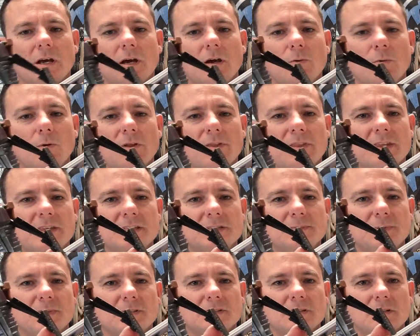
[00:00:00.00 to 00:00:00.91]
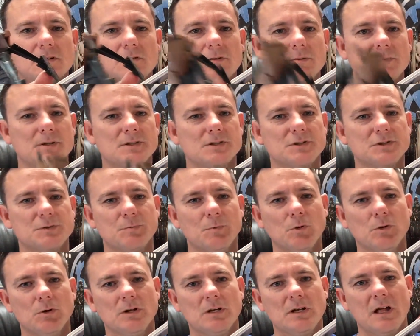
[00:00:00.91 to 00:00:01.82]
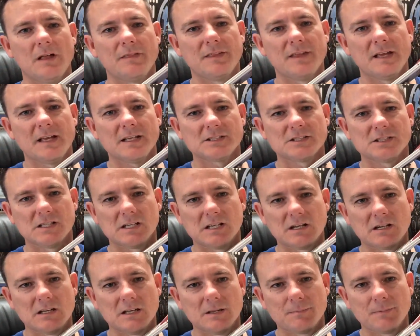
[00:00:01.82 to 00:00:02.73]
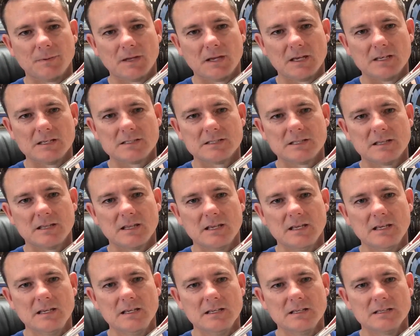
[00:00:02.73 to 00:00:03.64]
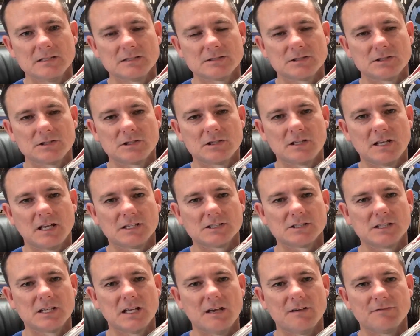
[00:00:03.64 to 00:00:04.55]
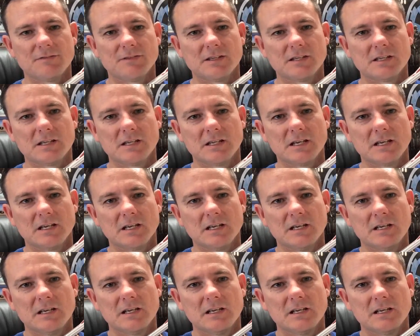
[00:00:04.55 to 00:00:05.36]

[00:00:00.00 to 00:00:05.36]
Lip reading: where these bits are a little bit smaller, and they actually clip into there, so you can actually have the